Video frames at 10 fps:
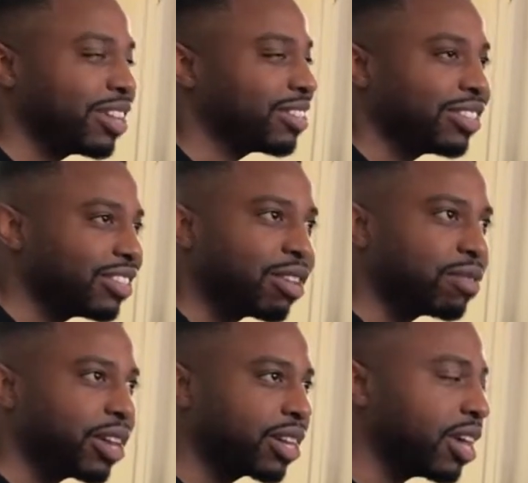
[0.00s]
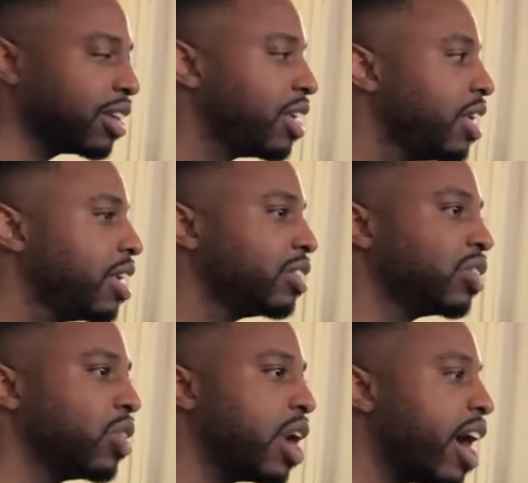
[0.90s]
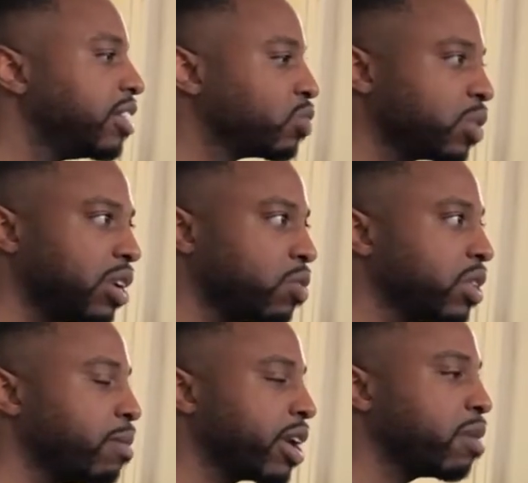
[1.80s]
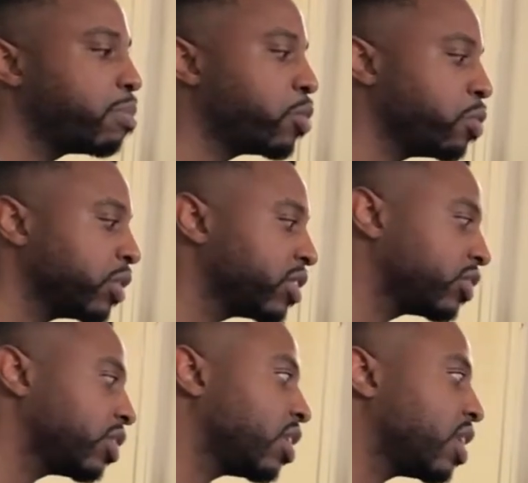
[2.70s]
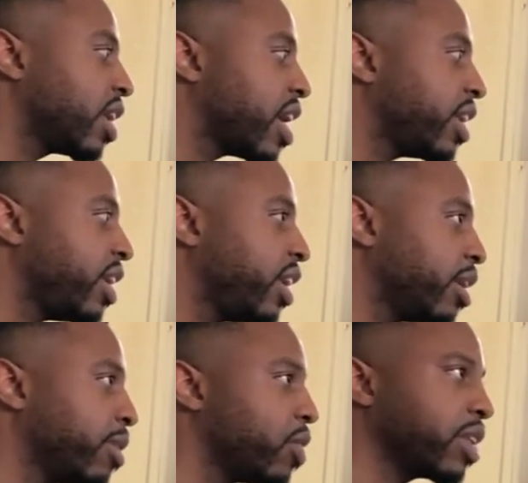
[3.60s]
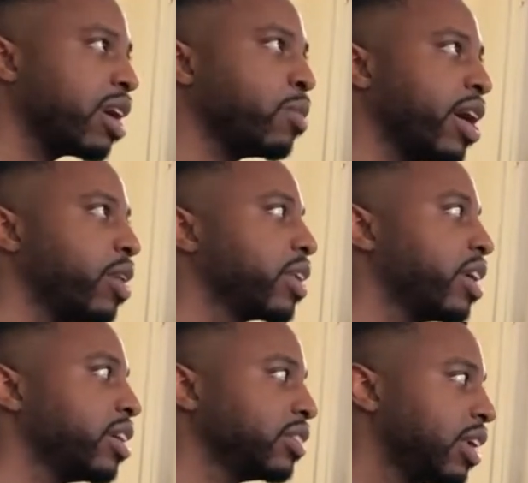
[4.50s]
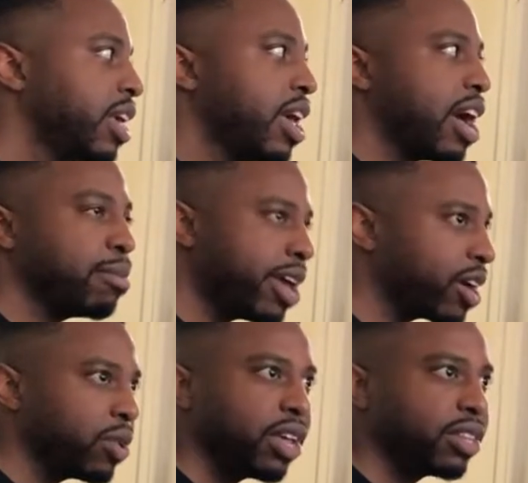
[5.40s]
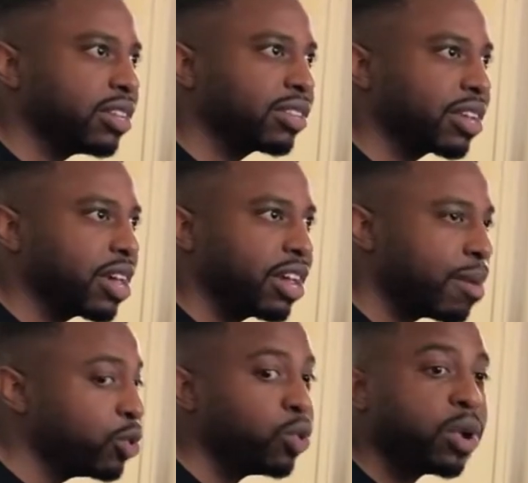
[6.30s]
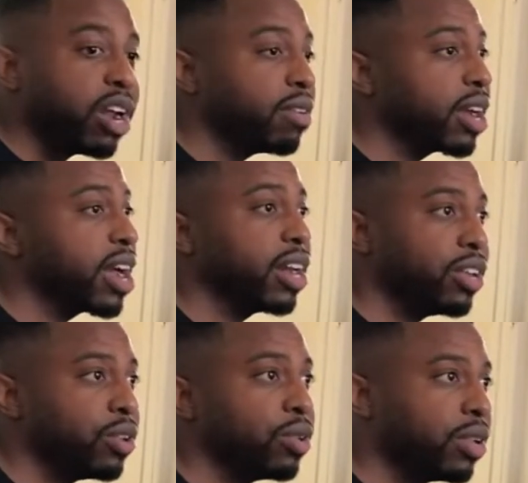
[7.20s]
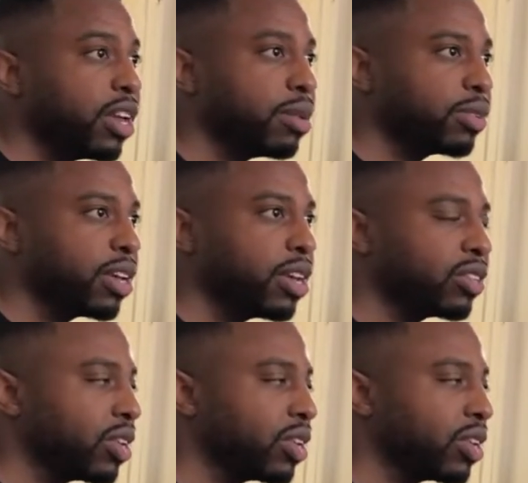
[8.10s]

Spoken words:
Like tests and stuff like that. So I just wanted to really make a point. Once I saw that I got in and I'm like, okay, I'm with OutKast, I'm not gonna let this, like, I'm gonna do whatever I gotta do, you know what I'm saying?